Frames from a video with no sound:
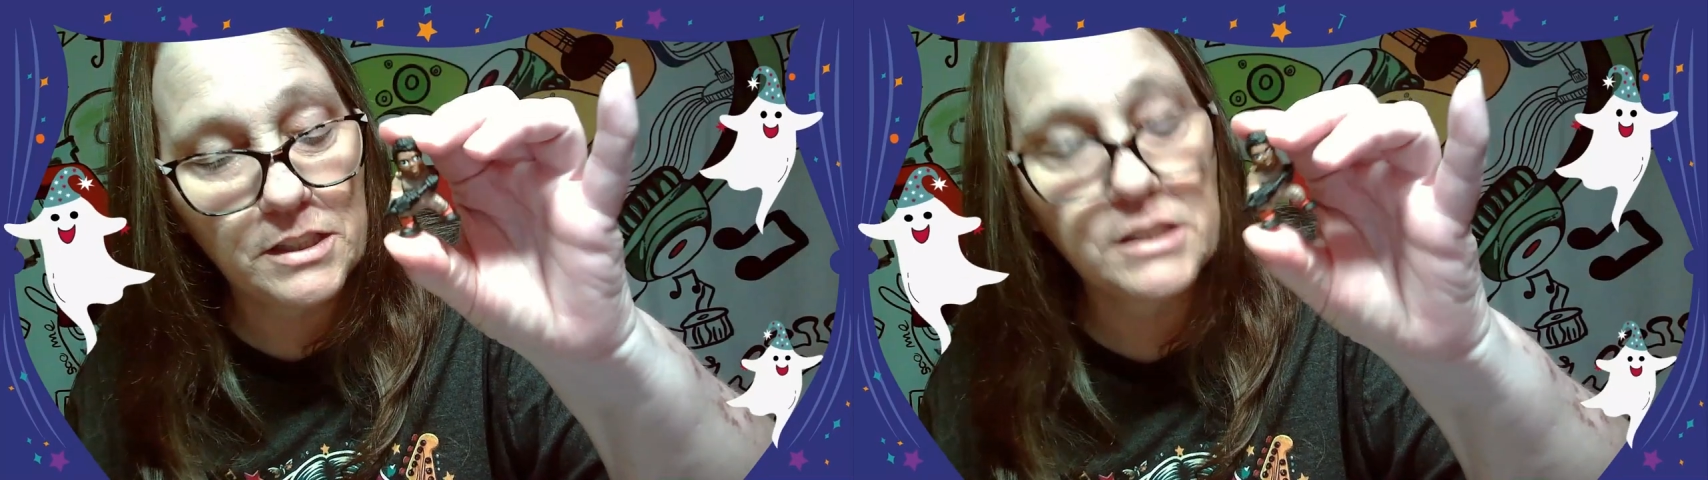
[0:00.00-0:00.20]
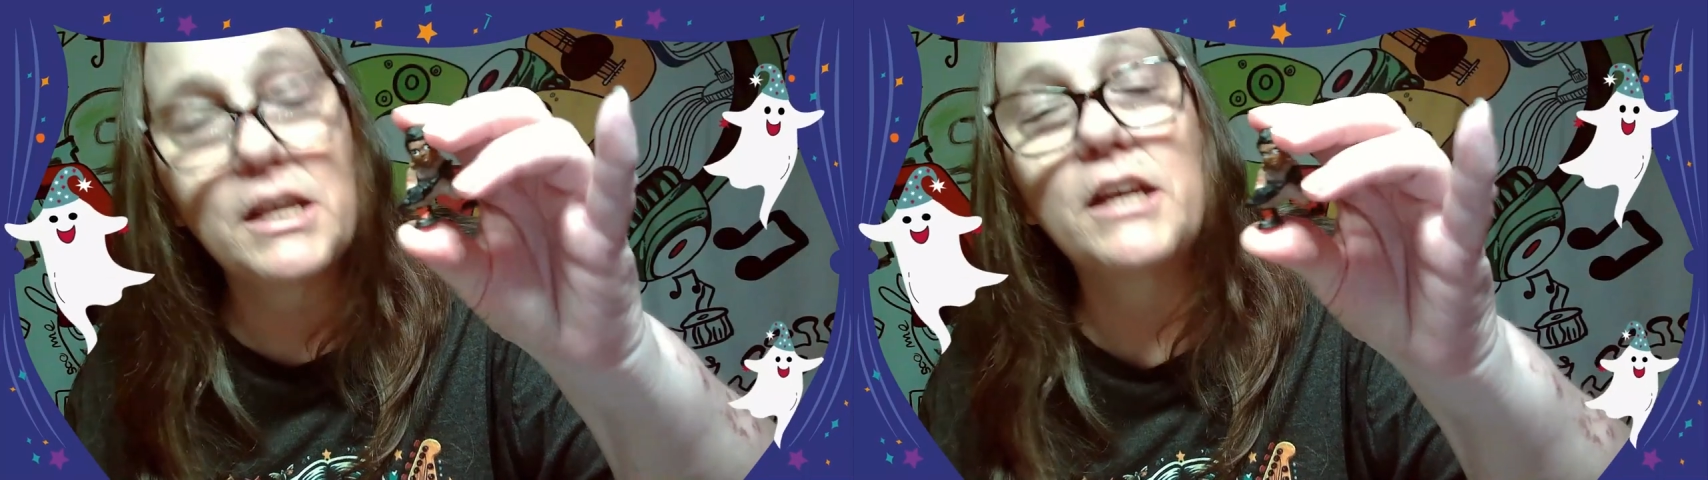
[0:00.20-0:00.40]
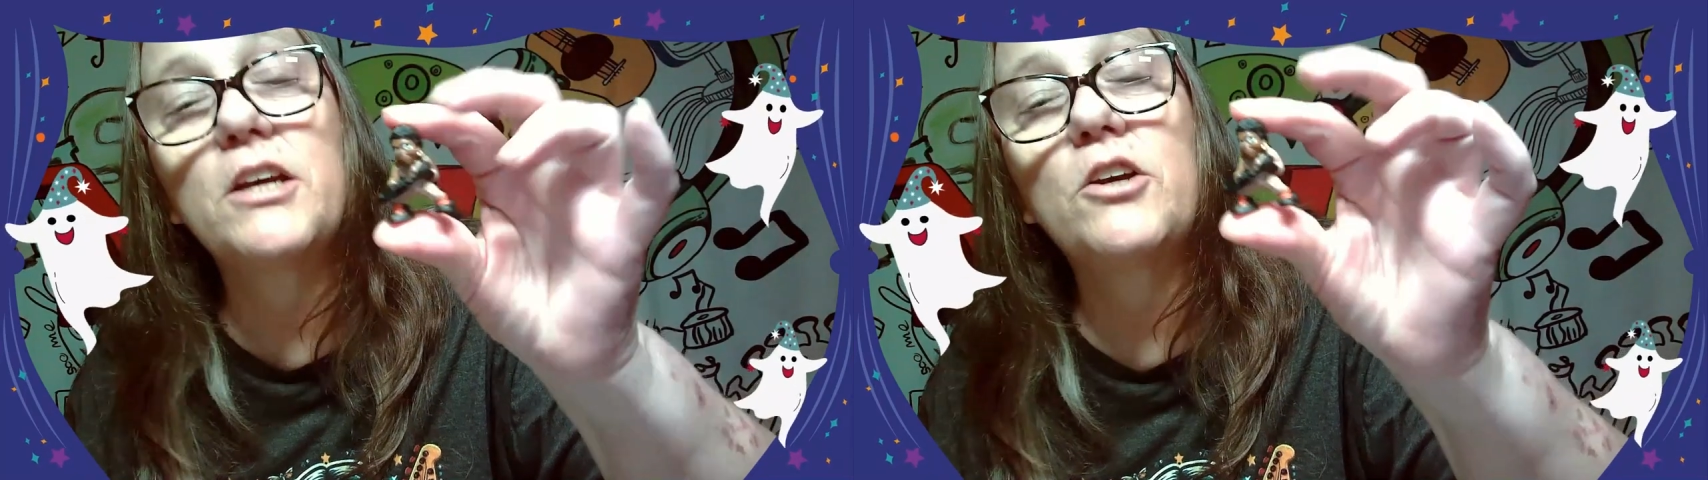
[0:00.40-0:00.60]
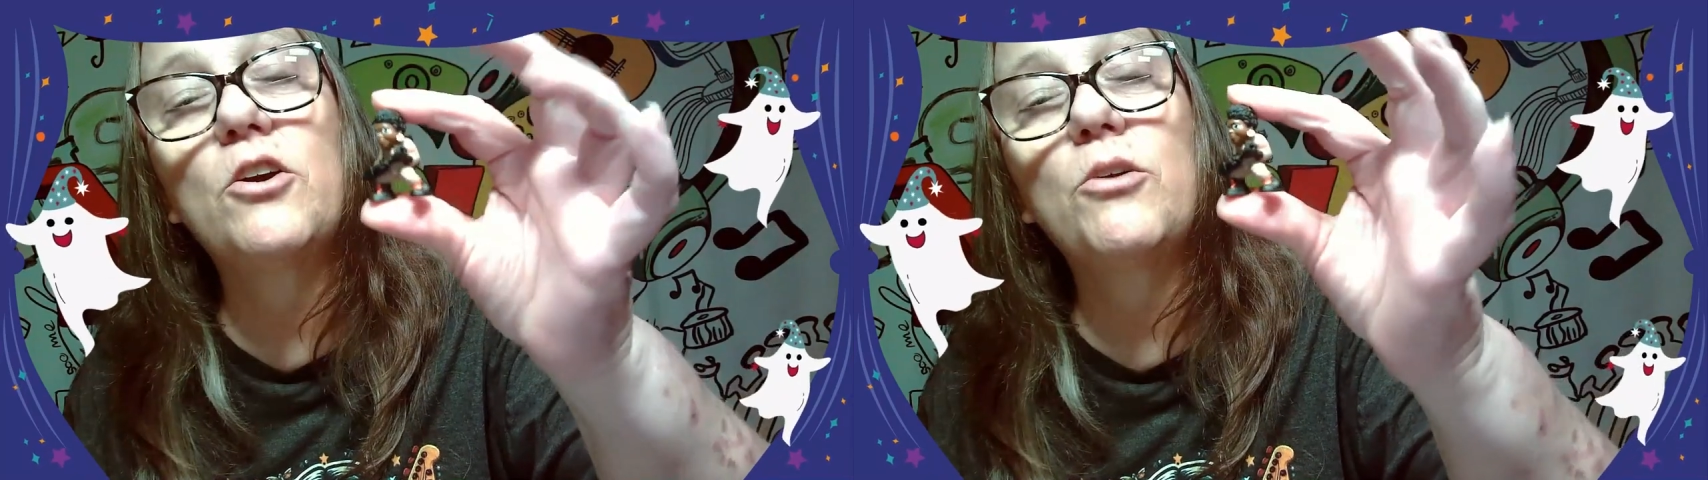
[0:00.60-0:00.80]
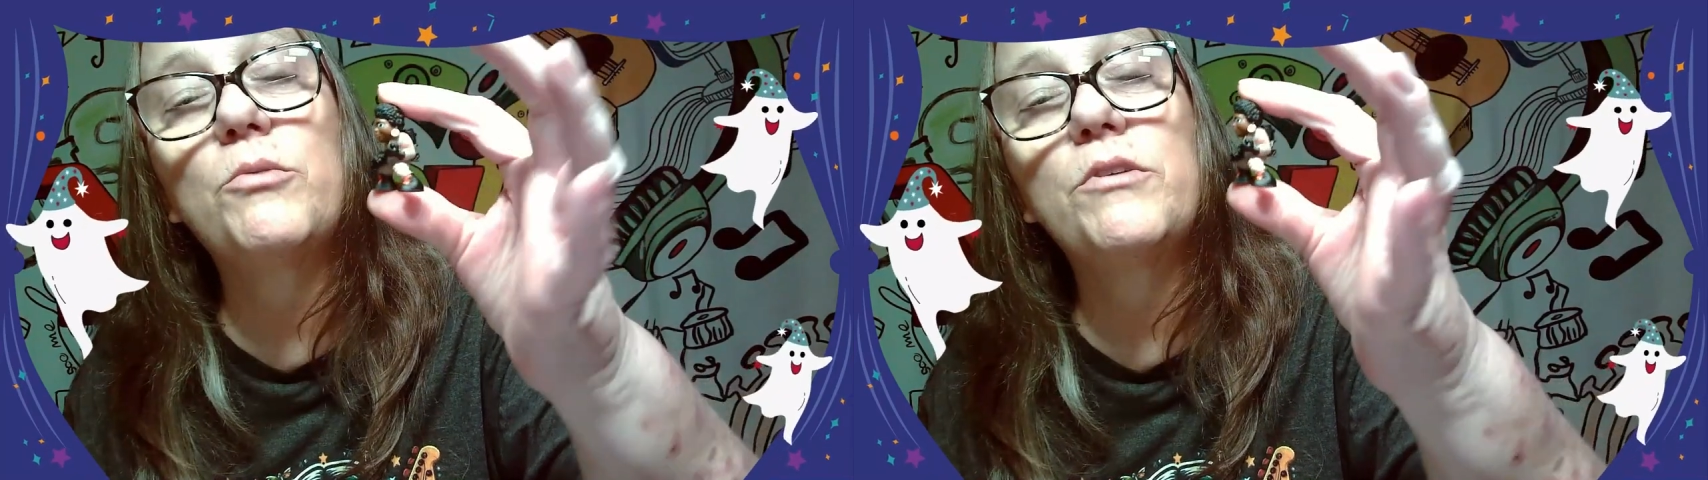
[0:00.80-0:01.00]
the second
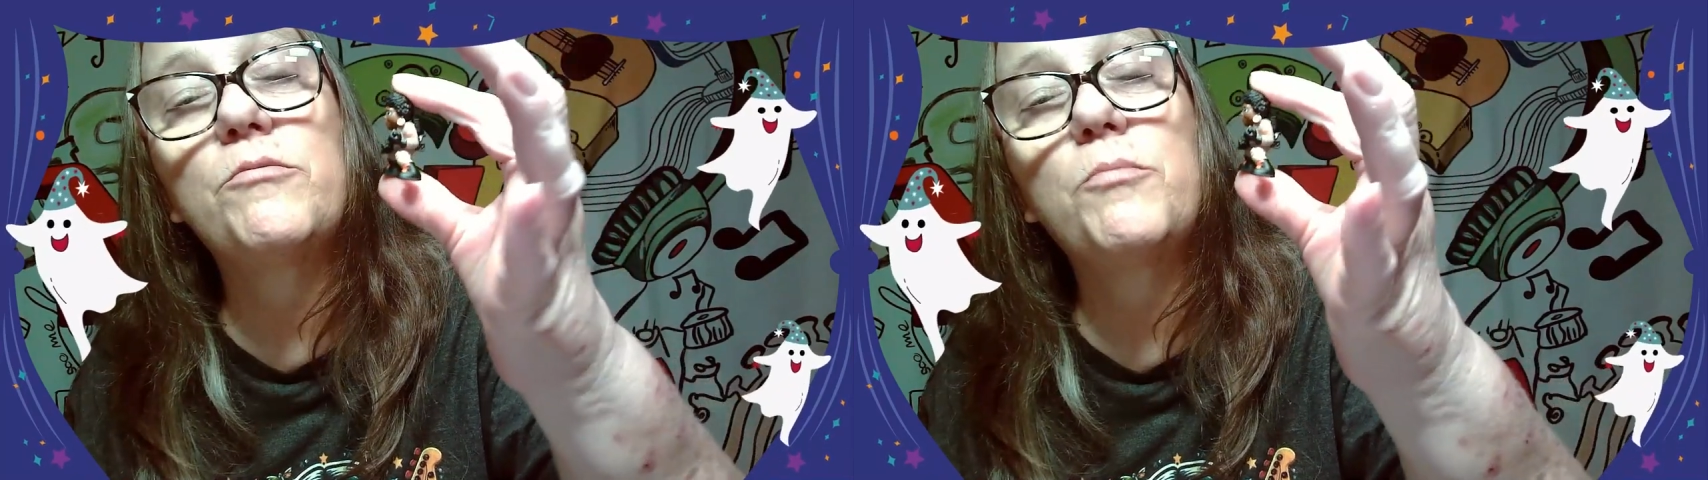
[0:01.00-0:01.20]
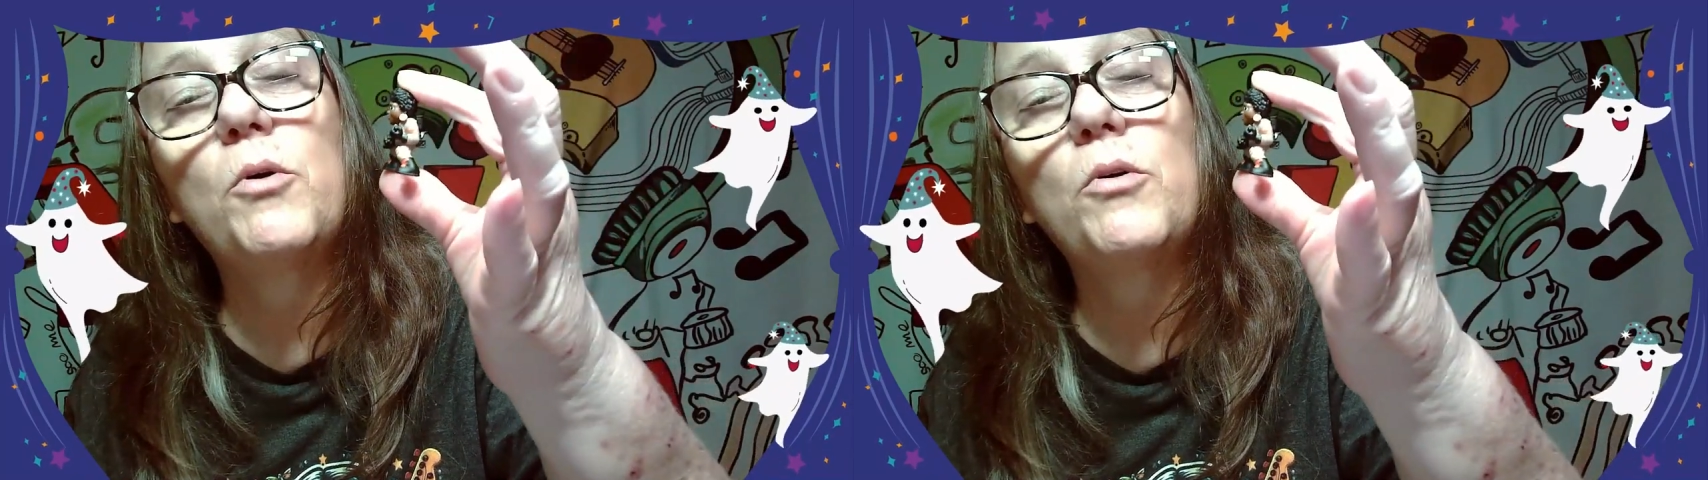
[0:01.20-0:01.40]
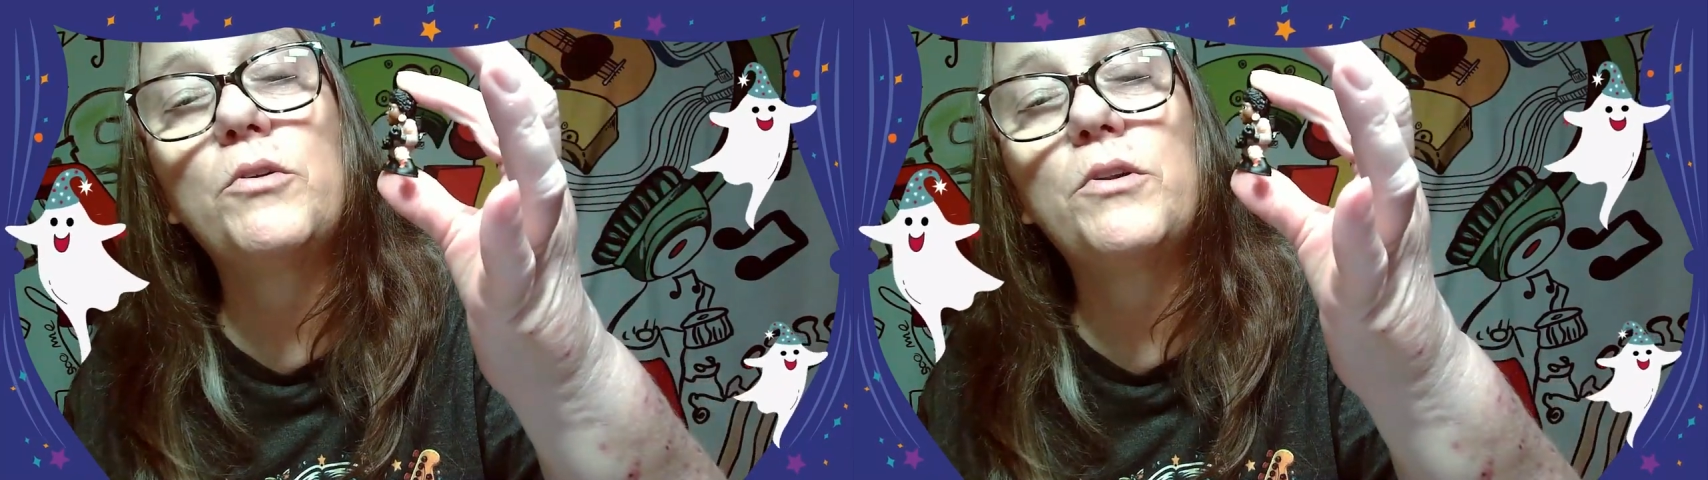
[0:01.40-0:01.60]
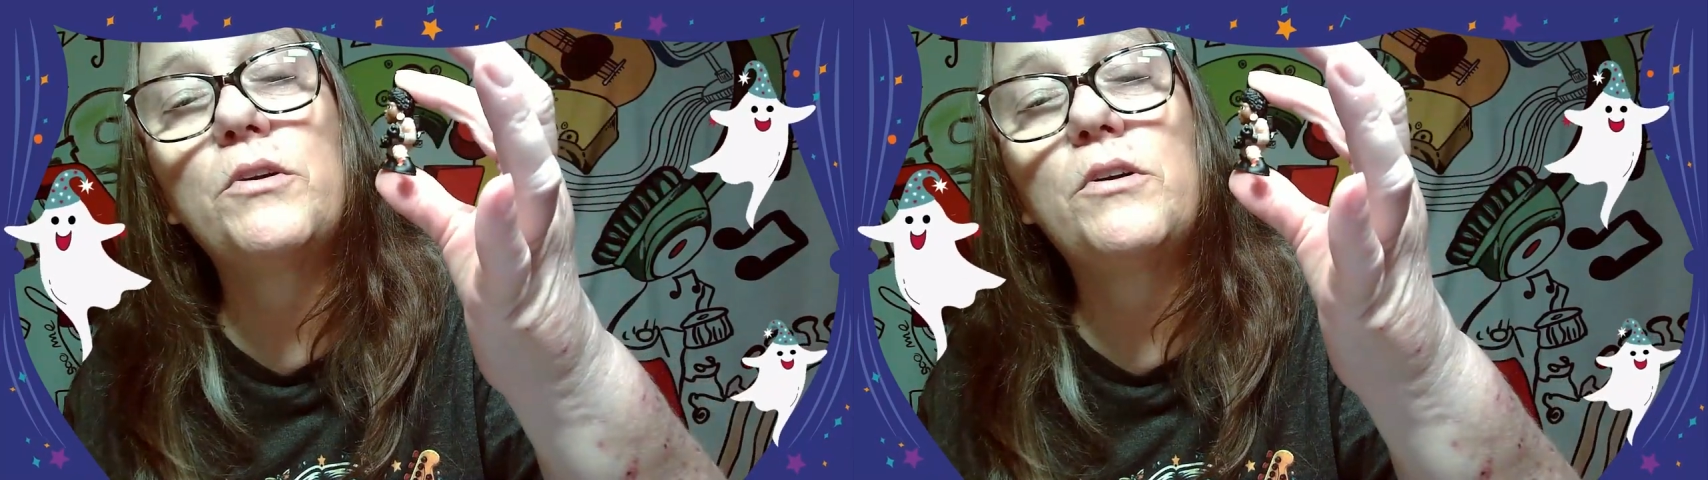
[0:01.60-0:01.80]
girl we've pulled.